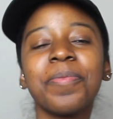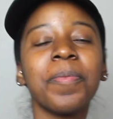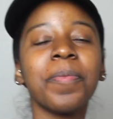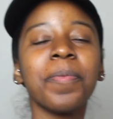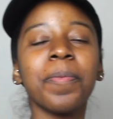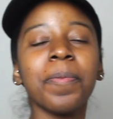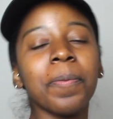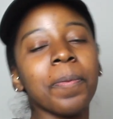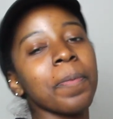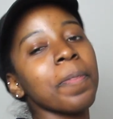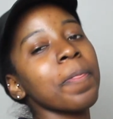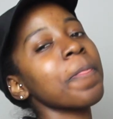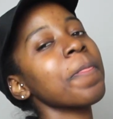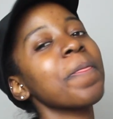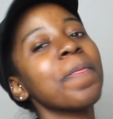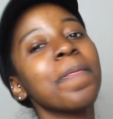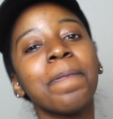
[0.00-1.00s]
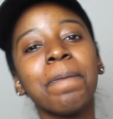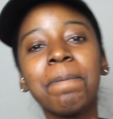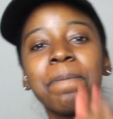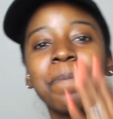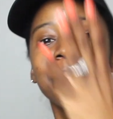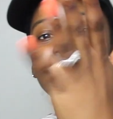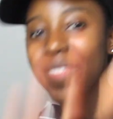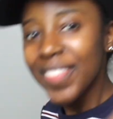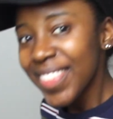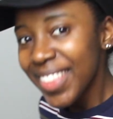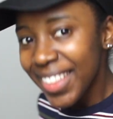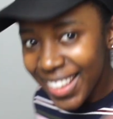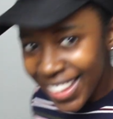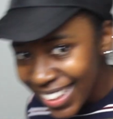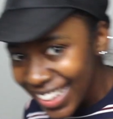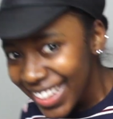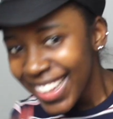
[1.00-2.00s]
Welcome back
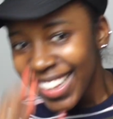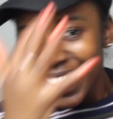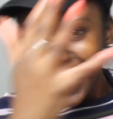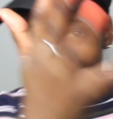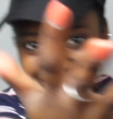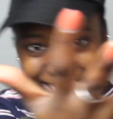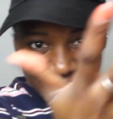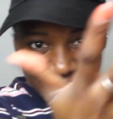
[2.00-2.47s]
to